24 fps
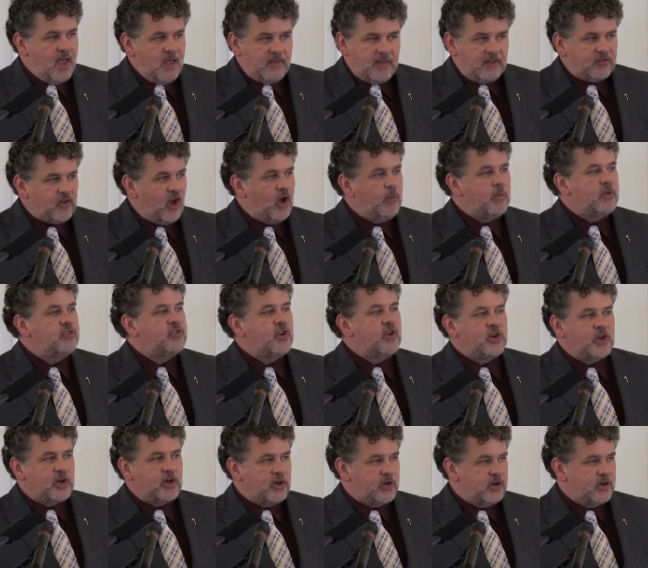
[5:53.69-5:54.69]
That's almost
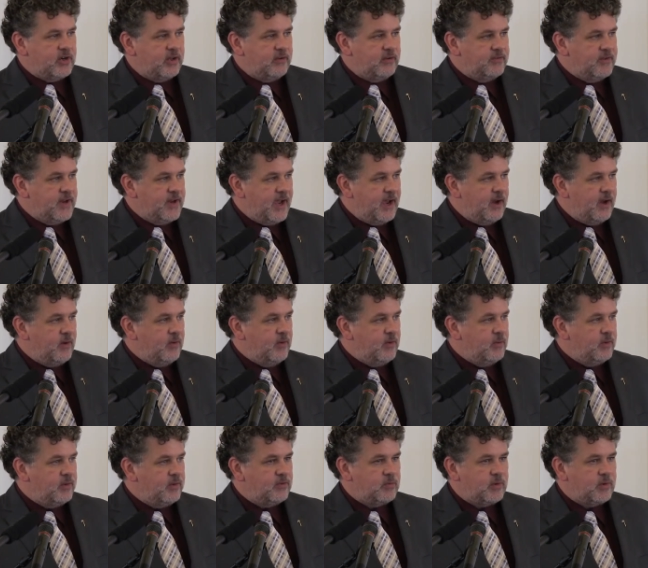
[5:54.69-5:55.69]
unheard of now
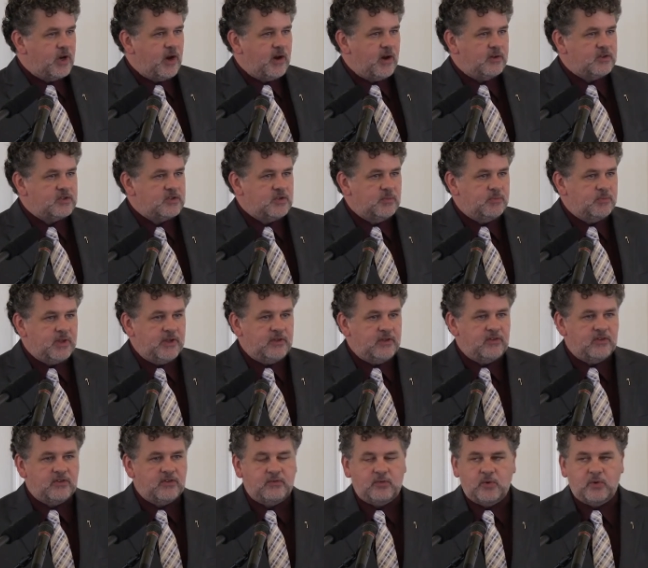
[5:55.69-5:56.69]
with regards to
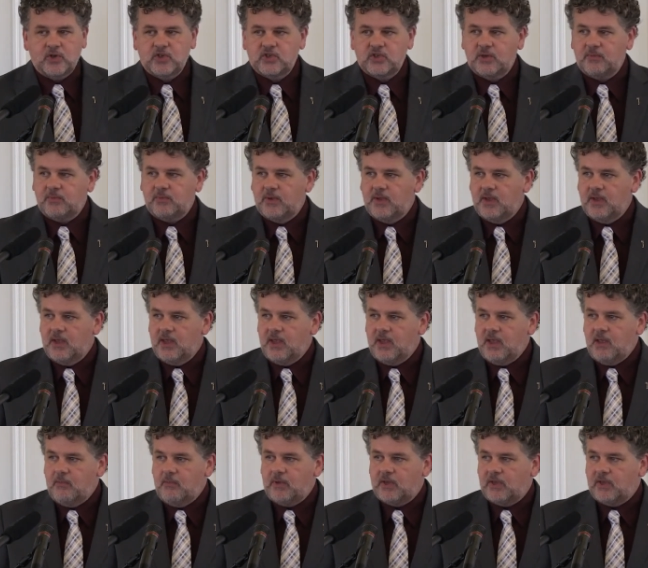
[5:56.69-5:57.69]
places of worship.
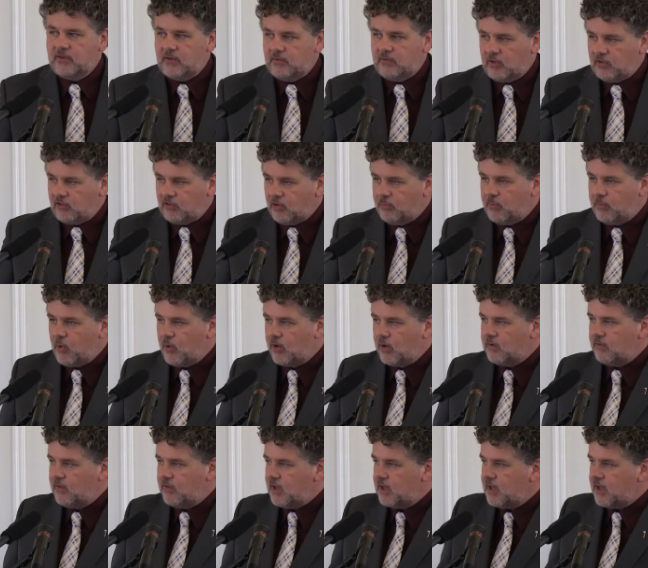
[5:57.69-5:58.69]
Because of the support
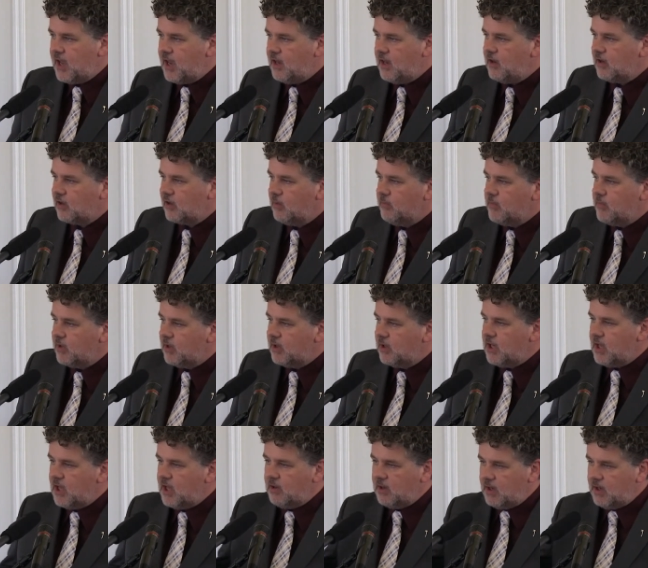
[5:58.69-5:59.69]
of the Acadia
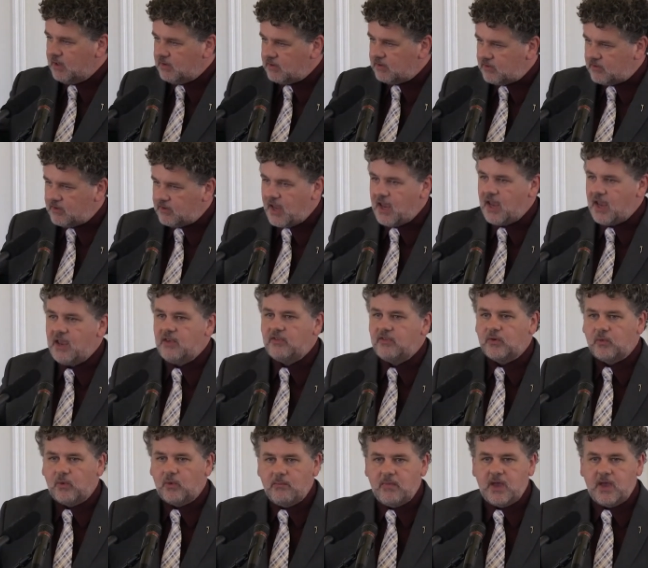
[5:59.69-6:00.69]
community, it, it stays
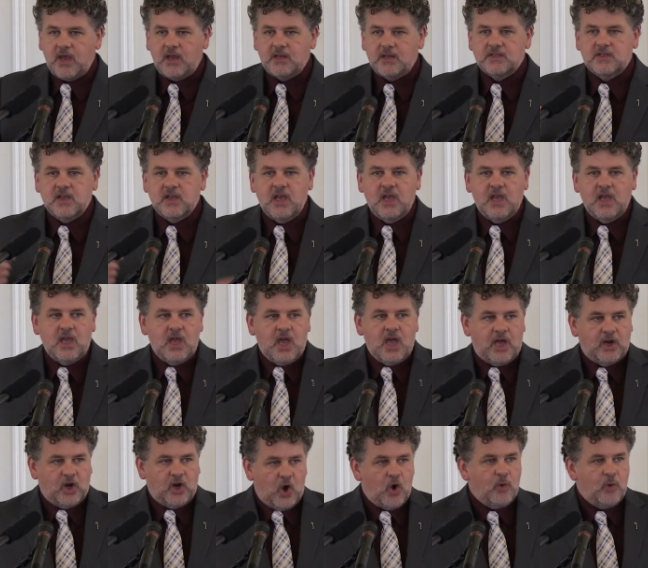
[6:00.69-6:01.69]
and remains
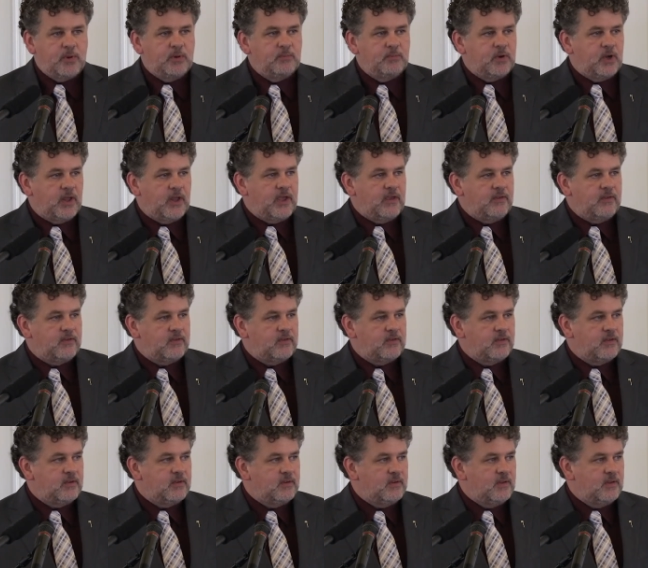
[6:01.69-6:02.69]
an open place